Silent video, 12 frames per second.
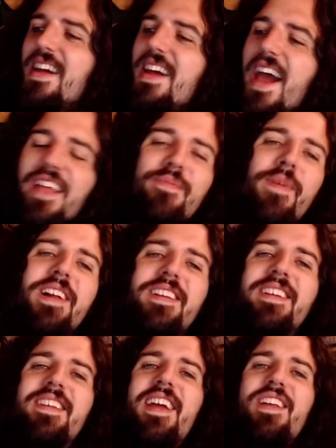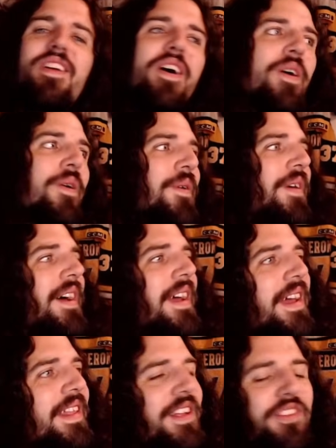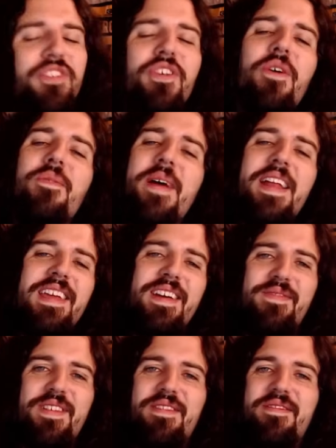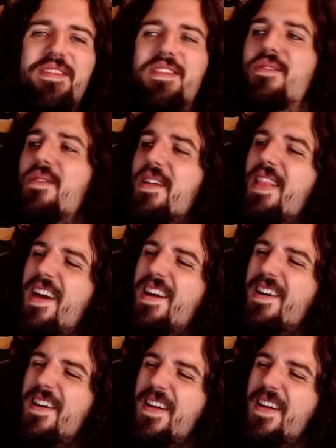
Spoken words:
As much as I know there's so many of you who are like,